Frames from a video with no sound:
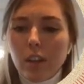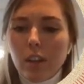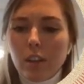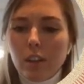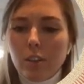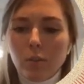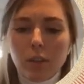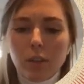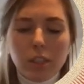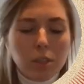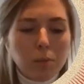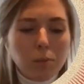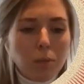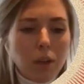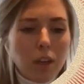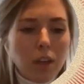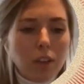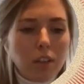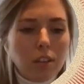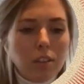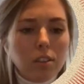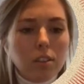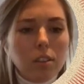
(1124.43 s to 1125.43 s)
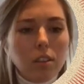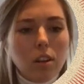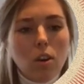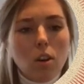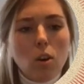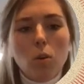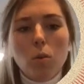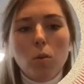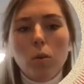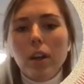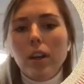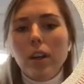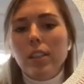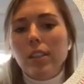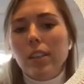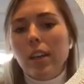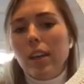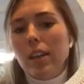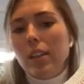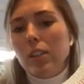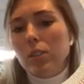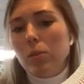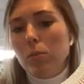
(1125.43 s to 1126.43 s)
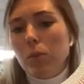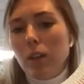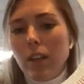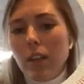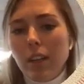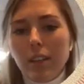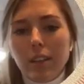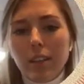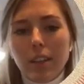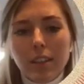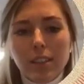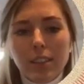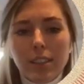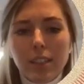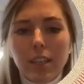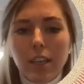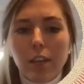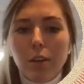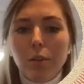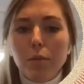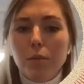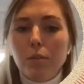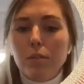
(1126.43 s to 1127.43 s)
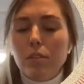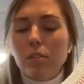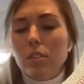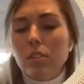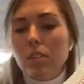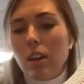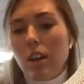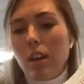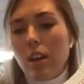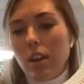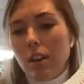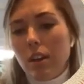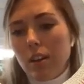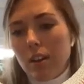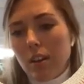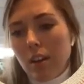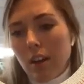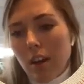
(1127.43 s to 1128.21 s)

Christmas, always has really nice gifts and